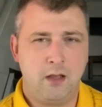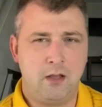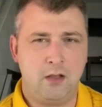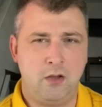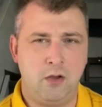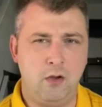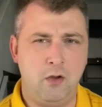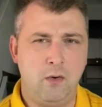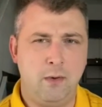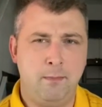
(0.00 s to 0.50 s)

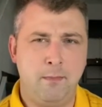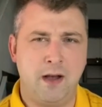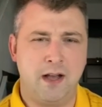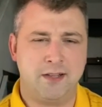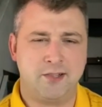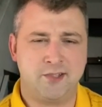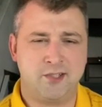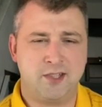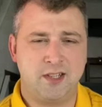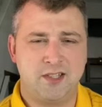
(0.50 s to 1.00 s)
You
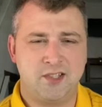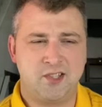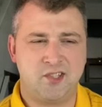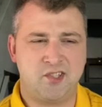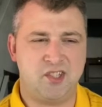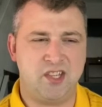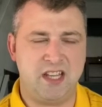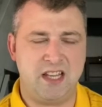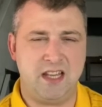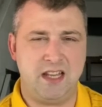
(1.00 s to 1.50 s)
must
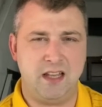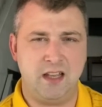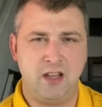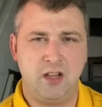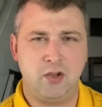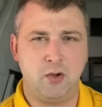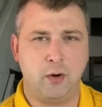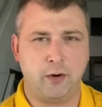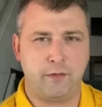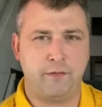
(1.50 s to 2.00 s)
see
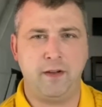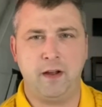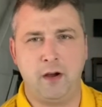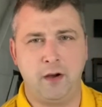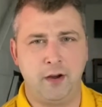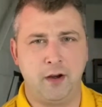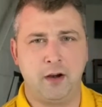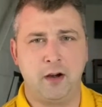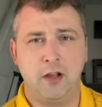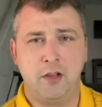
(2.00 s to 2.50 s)
your
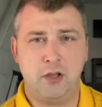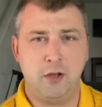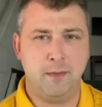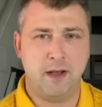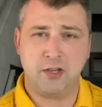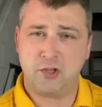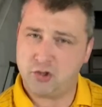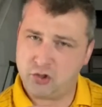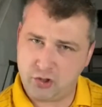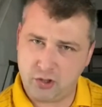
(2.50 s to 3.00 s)
failure. You
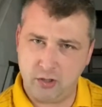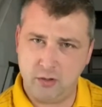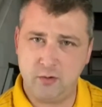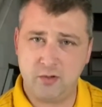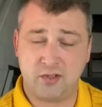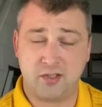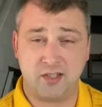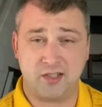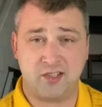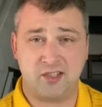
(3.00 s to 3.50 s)
must
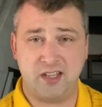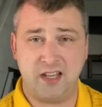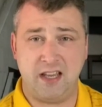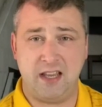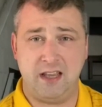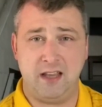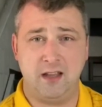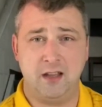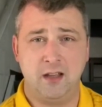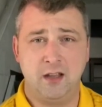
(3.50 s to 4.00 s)
choose to
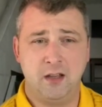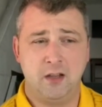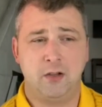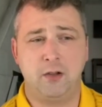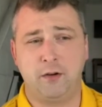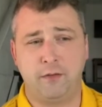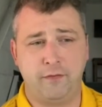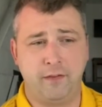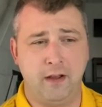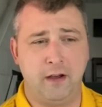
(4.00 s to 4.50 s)
see
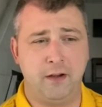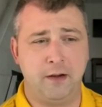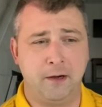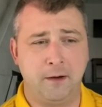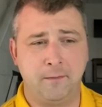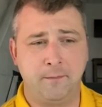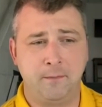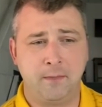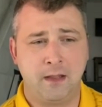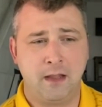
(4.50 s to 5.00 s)
your
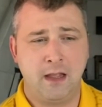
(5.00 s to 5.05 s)
failure.